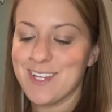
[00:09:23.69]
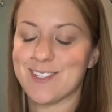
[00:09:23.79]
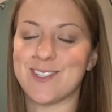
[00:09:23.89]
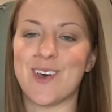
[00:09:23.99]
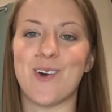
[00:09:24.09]

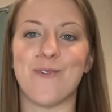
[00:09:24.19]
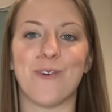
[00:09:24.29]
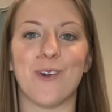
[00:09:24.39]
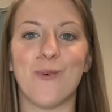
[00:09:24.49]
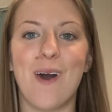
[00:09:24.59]
So
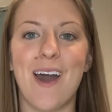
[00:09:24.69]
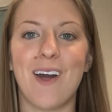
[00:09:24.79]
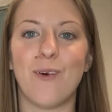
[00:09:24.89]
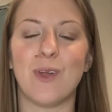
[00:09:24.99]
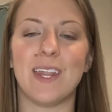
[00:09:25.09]
for a
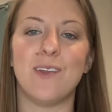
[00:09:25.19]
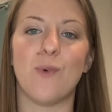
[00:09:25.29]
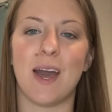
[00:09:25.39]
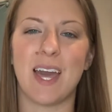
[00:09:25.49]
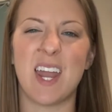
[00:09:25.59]
while, when I
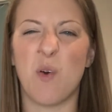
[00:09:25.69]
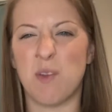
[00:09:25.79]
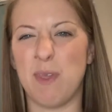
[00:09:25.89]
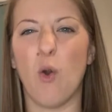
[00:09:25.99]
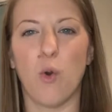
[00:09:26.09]
kind of want
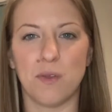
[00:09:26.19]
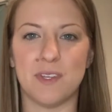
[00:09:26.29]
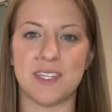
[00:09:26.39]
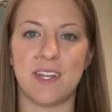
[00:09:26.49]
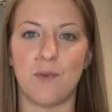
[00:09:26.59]
to be
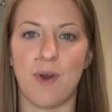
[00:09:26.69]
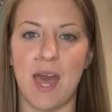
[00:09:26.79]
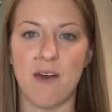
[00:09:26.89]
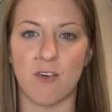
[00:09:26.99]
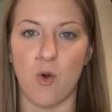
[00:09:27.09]
cordless, I didn't want
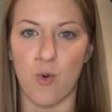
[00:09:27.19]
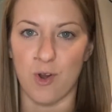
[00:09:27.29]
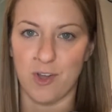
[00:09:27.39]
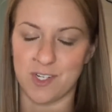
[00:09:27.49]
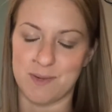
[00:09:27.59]
to have a
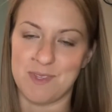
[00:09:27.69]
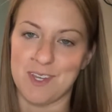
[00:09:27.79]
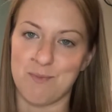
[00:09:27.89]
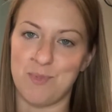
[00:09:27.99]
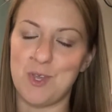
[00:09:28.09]
cord hooked up to the
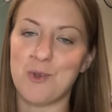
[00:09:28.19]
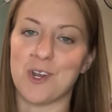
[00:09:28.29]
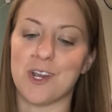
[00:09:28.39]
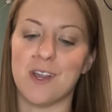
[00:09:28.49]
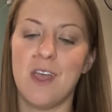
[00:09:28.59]

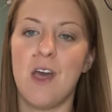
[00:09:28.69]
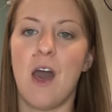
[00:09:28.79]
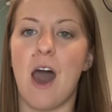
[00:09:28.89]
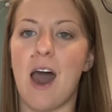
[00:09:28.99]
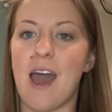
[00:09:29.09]
computer,
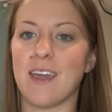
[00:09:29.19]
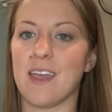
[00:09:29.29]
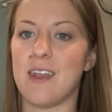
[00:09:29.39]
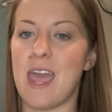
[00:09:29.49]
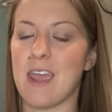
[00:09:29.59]
I
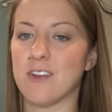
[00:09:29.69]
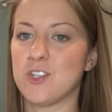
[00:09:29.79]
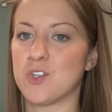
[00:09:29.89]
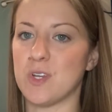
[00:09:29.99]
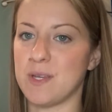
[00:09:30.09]
can
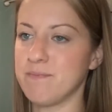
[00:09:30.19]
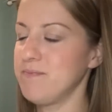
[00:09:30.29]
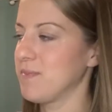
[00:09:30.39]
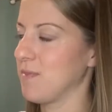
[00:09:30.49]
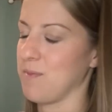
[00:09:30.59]

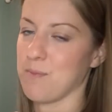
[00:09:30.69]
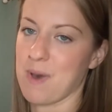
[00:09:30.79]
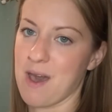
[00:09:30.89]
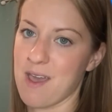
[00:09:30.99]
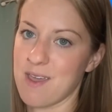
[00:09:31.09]
Airstream
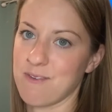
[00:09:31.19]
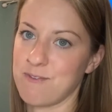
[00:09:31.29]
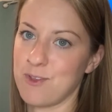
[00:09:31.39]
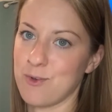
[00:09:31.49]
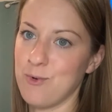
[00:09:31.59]
my
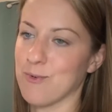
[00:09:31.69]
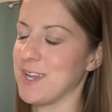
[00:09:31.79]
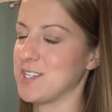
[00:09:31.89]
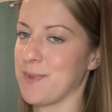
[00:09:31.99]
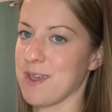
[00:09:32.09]
view
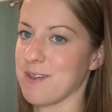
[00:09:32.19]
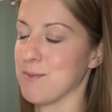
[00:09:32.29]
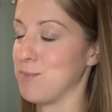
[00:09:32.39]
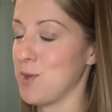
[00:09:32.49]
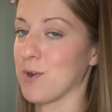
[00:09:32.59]
right to my
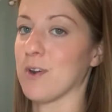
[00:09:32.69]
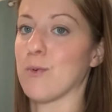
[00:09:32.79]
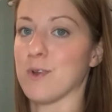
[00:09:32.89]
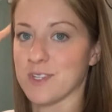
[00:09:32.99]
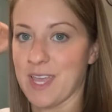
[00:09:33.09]

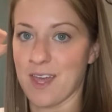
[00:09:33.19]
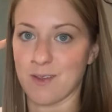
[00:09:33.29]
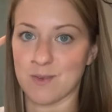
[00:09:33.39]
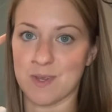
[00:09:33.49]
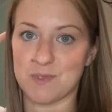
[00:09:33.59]
computer, which
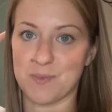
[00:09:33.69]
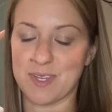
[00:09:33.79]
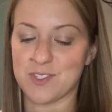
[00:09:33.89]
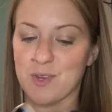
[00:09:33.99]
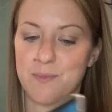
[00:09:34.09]
again goes up to
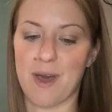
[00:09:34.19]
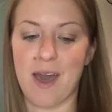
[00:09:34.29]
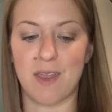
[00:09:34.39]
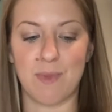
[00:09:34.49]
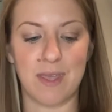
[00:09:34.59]
my screen
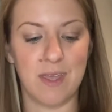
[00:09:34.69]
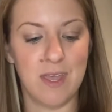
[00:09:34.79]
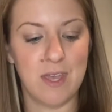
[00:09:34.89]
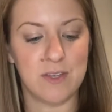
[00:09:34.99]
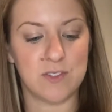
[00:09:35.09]
behind me.
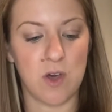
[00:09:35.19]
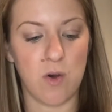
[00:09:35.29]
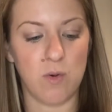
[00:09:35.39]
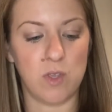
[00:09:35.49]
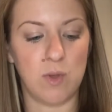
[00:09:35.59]

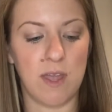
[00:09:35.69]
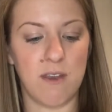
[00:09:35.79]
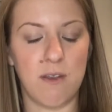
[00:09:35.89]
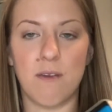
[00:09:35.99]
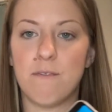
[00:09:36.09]
So you
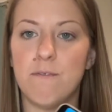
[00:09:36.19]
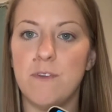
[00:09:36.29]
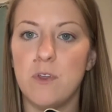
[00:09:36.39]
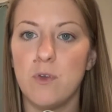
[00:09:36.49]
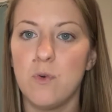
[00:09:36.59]
can
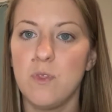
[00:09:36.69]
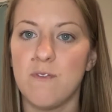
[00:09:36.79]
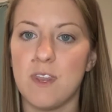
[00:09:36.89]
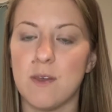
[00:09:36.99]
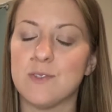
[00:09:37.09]
view the
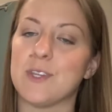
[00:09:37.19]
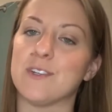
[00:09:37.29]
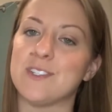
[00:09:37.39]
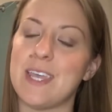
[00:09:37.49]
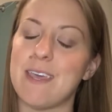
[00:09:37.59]
videos that
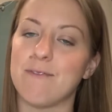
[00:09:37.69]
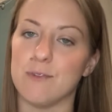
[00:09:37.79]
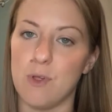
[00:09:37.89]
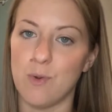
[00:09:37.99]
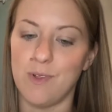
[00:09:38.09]
are saved
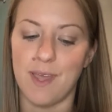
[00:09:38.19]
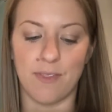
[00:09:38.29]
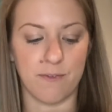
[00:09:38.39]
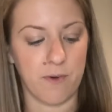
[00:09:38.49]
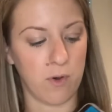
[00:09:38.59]
locally on
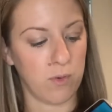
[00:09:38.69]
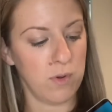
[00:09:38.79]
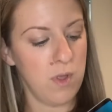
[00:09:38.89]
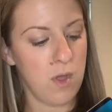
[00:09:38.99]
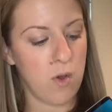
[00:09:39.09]
the
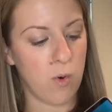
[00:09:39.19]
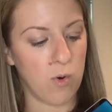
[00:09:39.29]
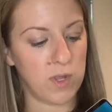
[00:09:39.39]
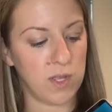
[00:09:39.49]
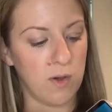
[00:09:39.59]
phone,
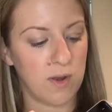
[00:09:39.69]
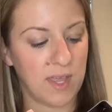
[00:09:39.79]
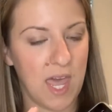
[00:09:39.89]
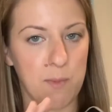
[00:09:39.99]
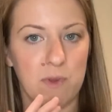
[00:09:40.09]
or you can go to
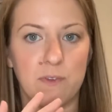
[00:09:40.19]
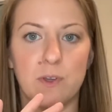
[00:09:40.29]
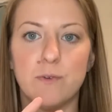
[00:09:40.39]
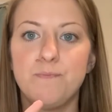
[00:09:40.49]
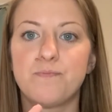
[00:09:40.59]
camera view.